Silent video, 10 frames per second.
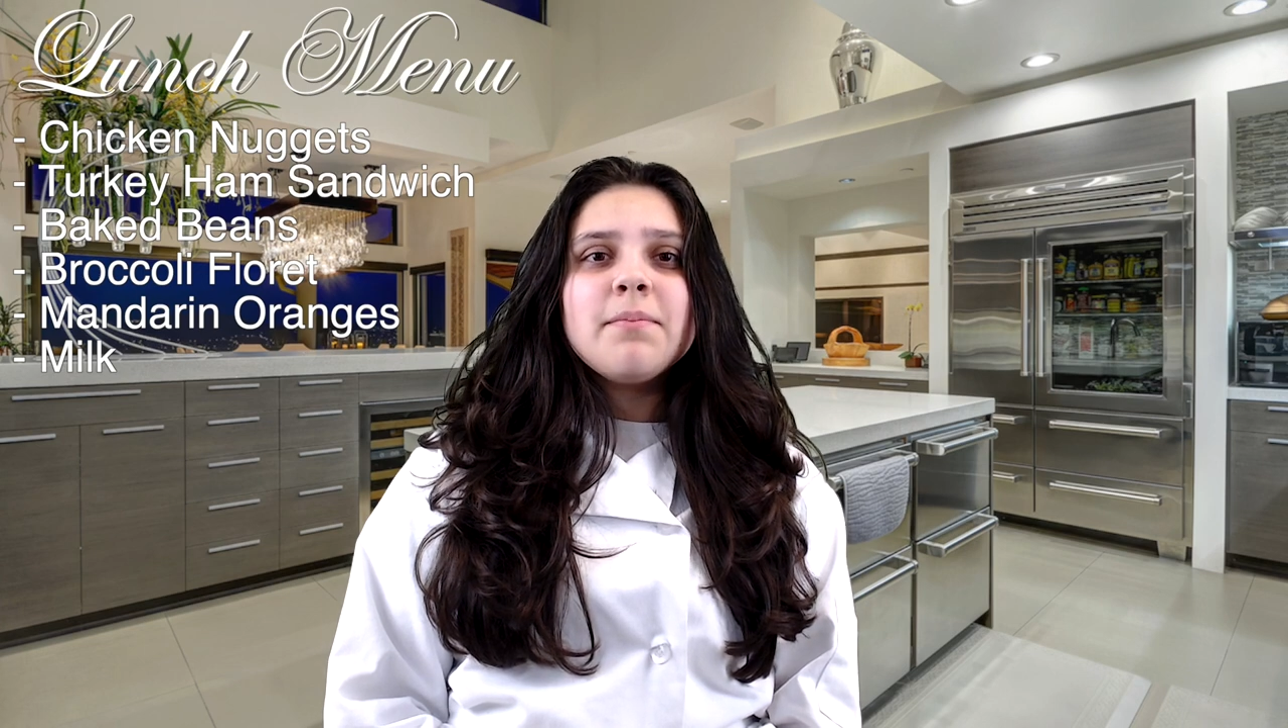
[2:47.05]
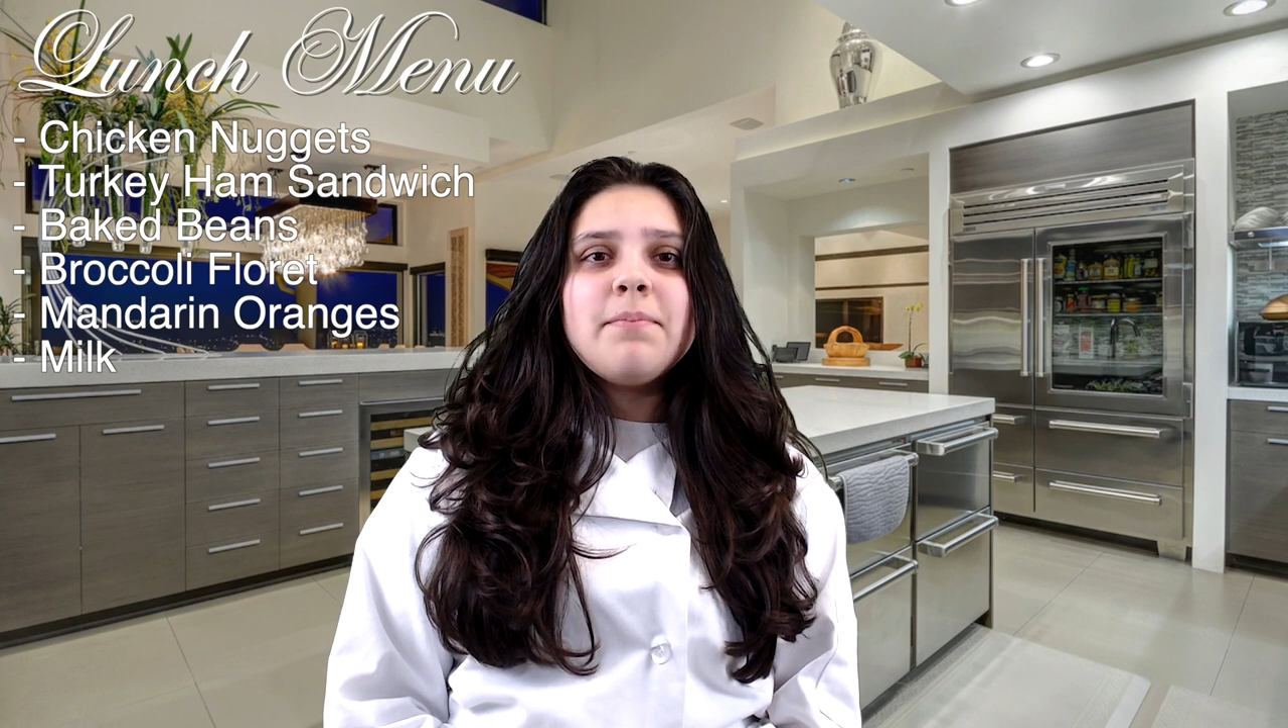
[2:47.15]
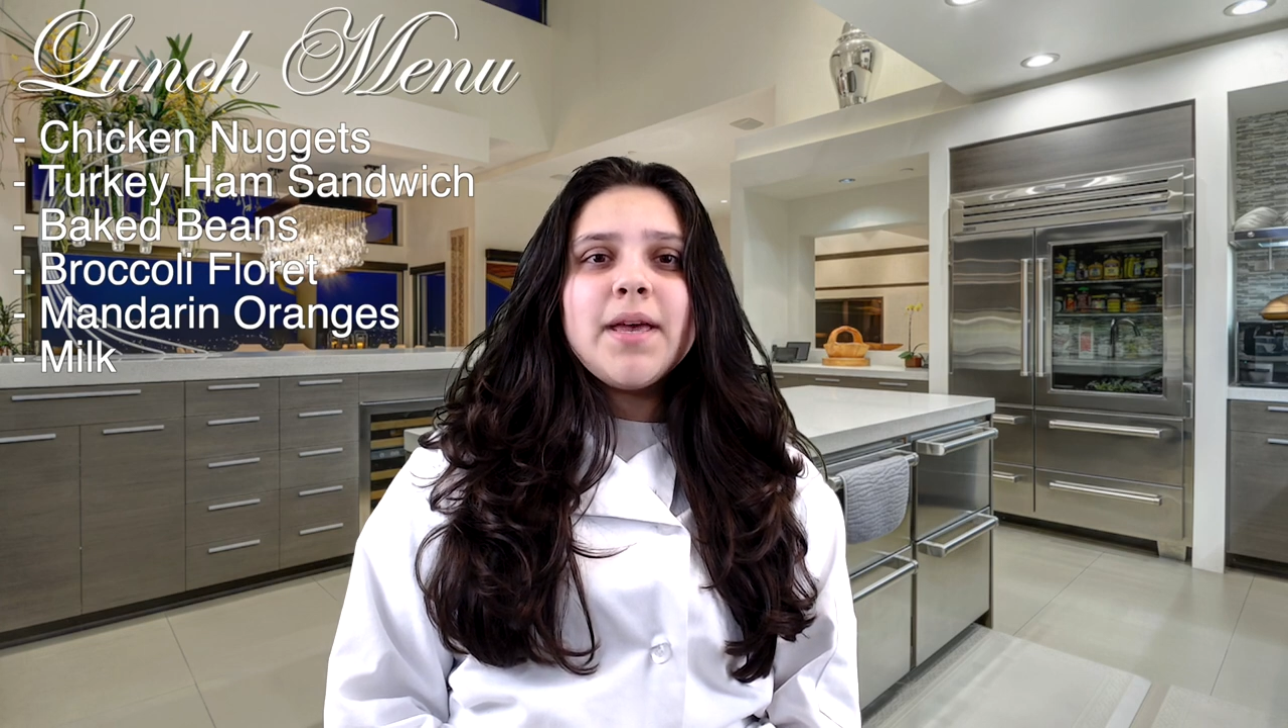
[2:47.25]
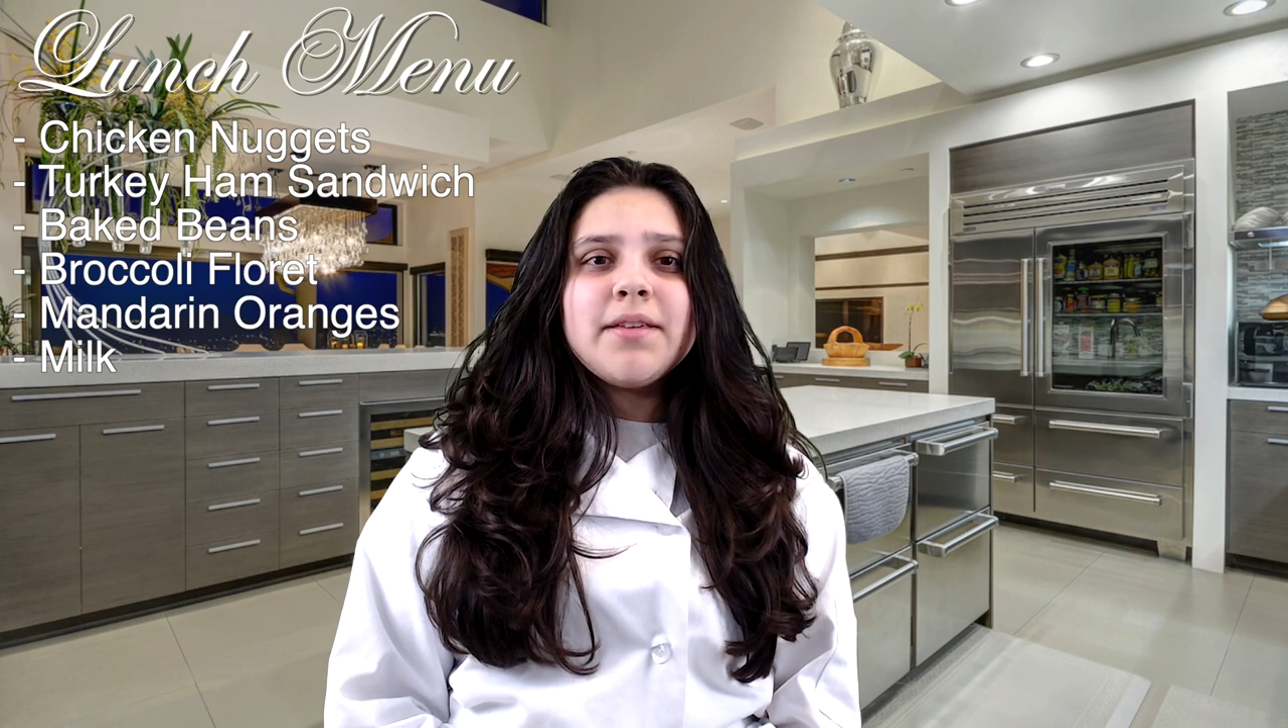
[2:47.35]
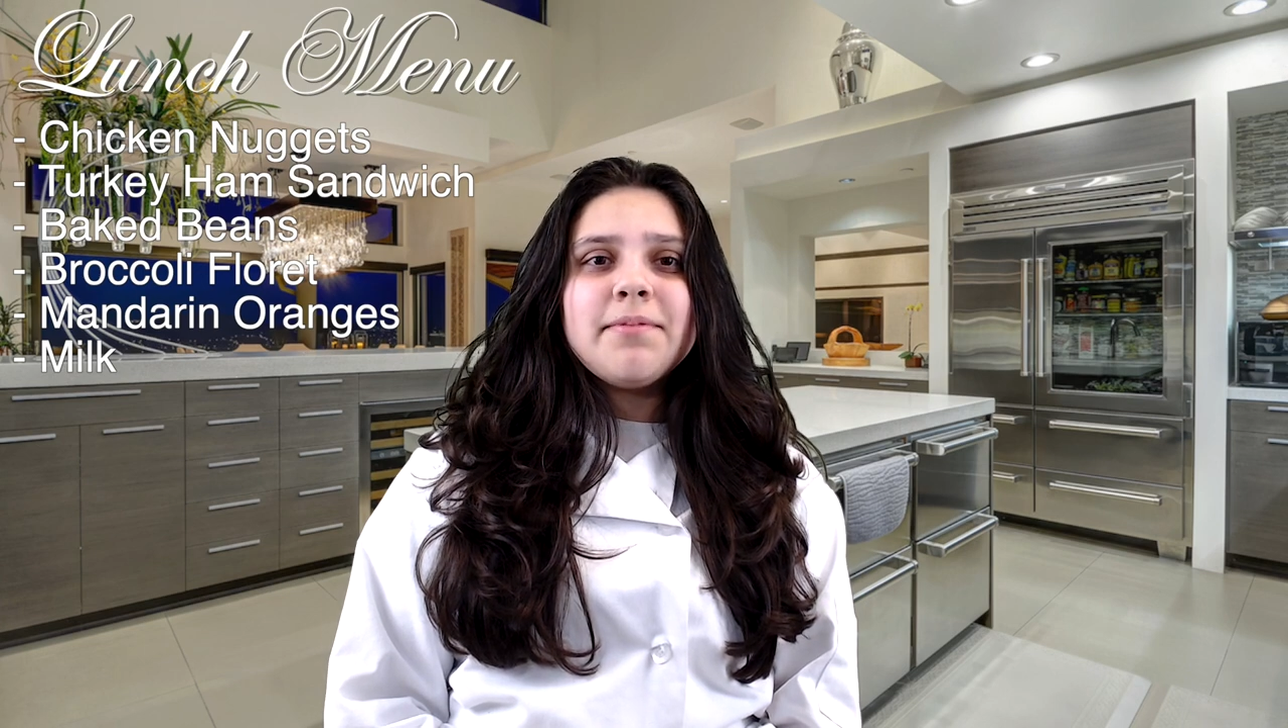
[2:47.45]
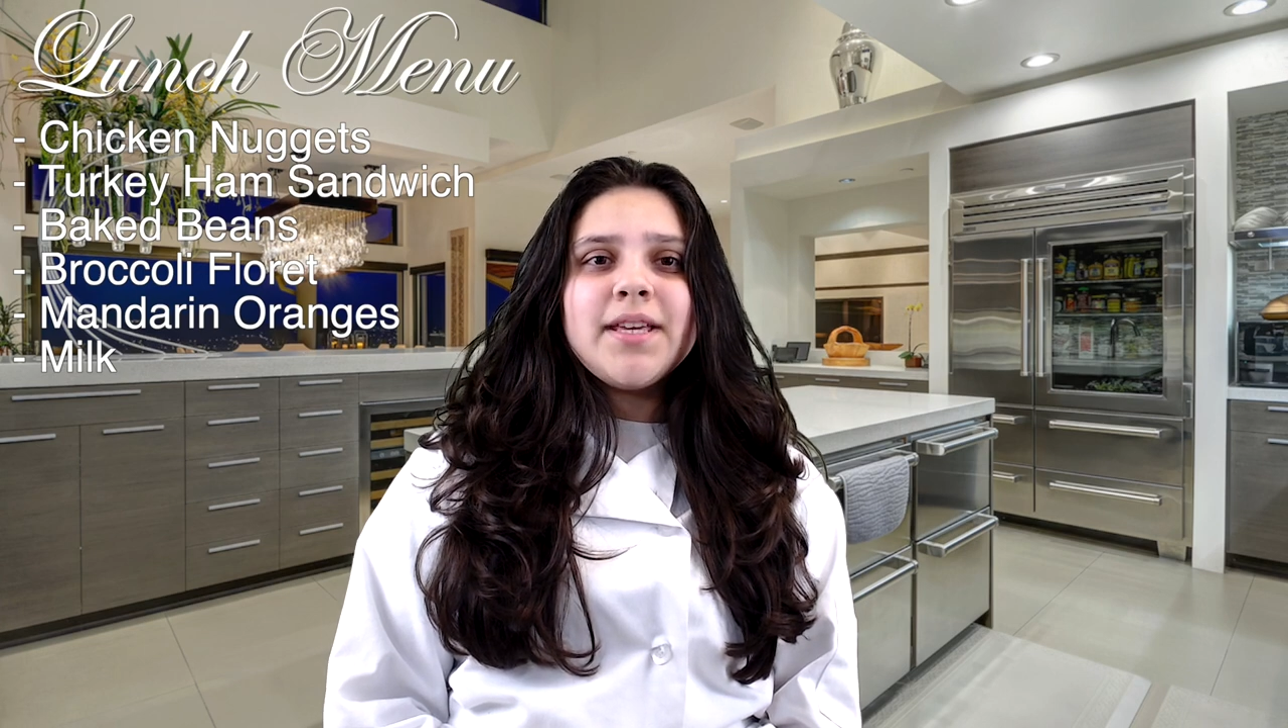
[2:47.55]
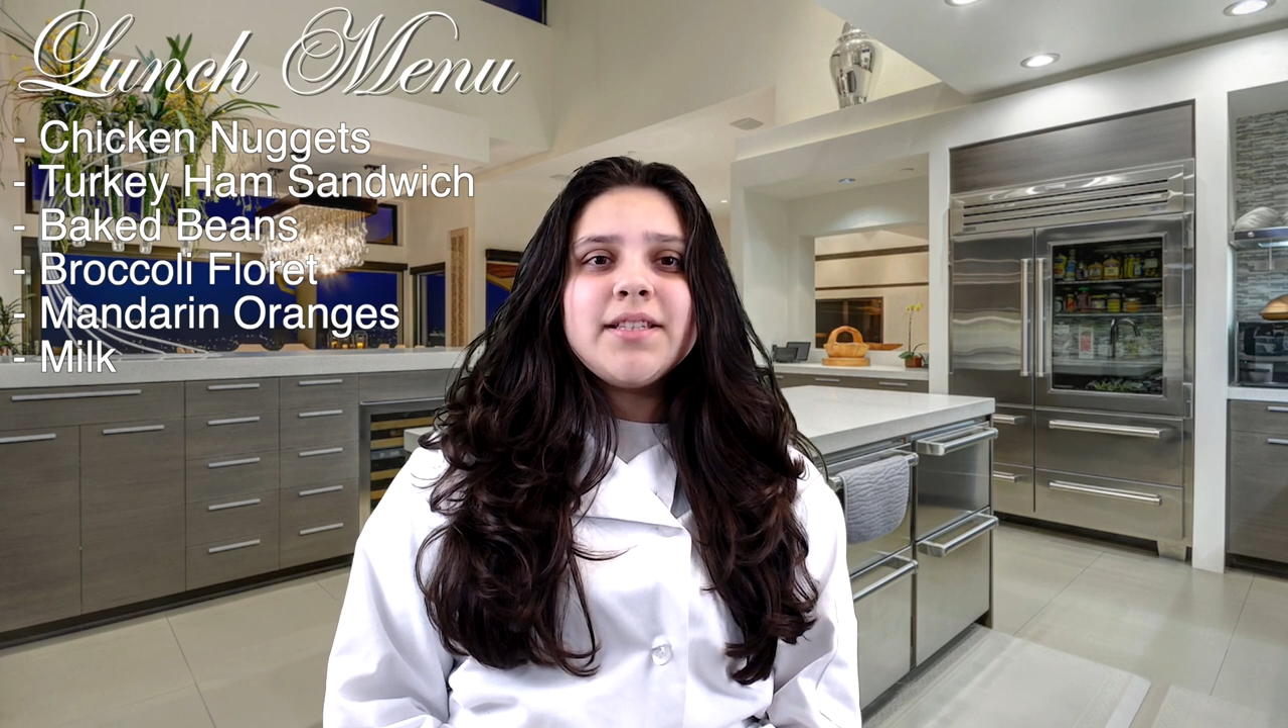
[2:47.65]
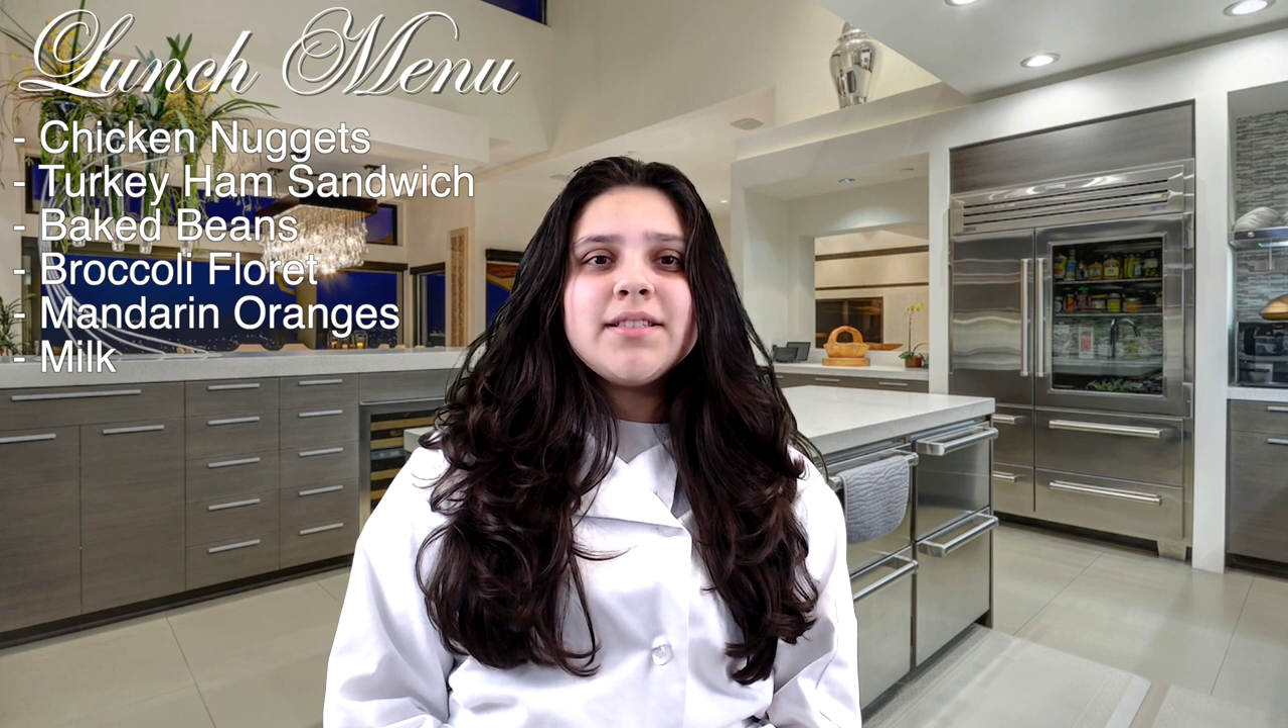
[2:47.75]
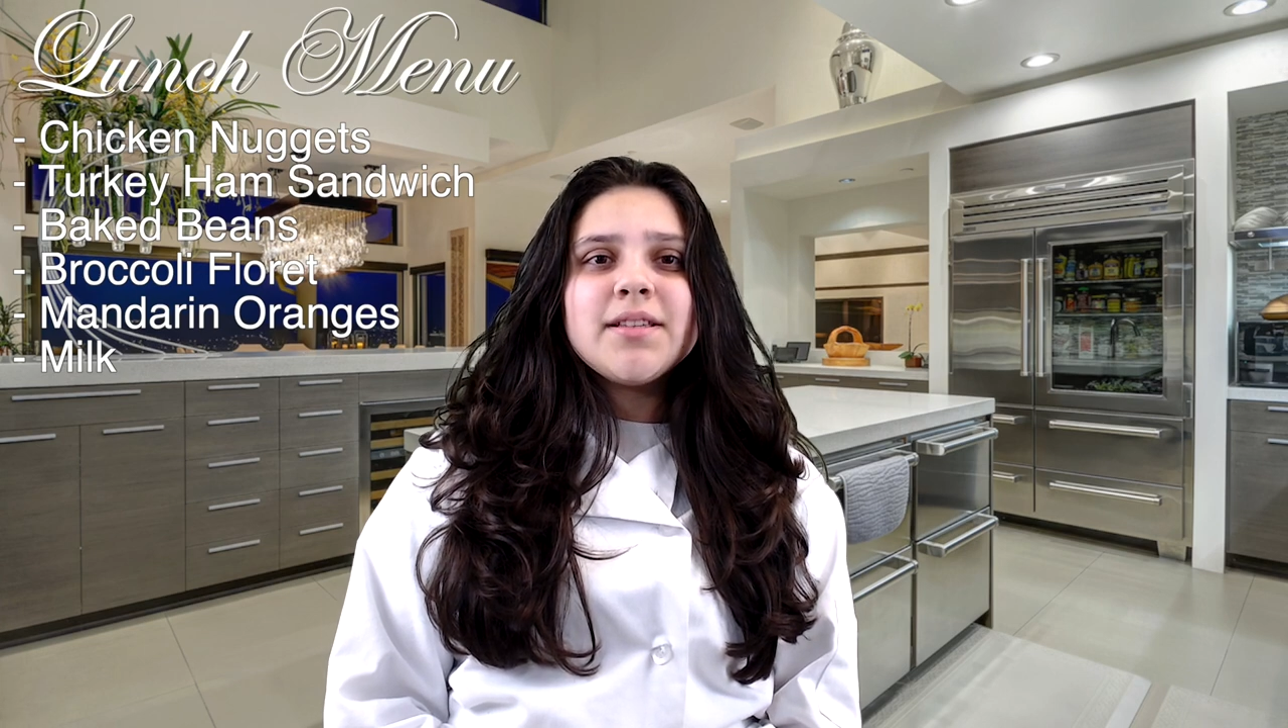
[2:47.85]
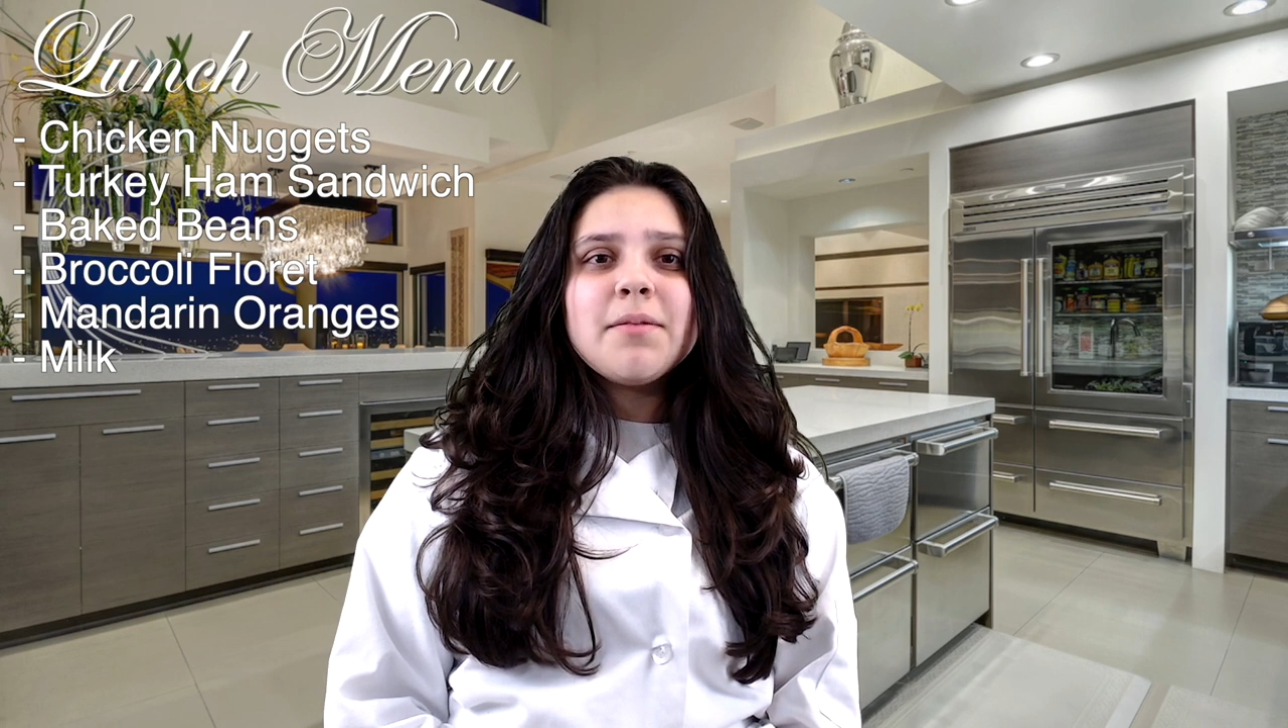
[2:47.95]
baked
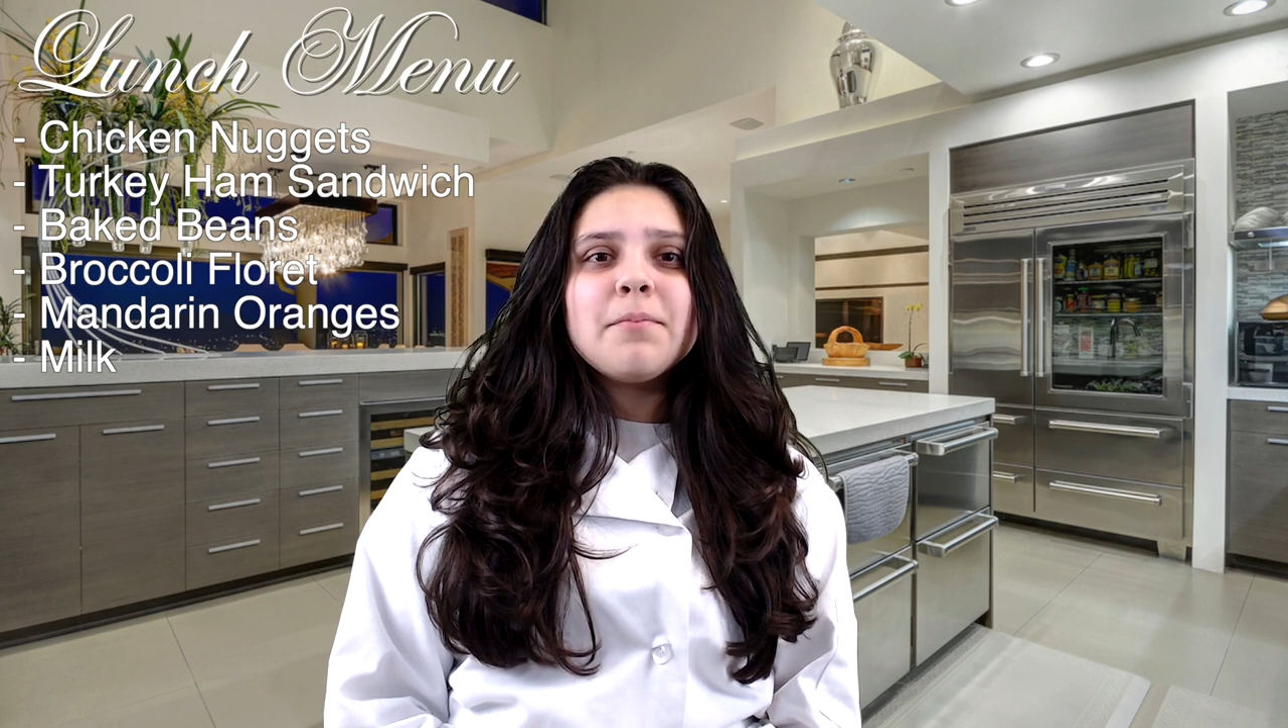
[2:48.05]
beans,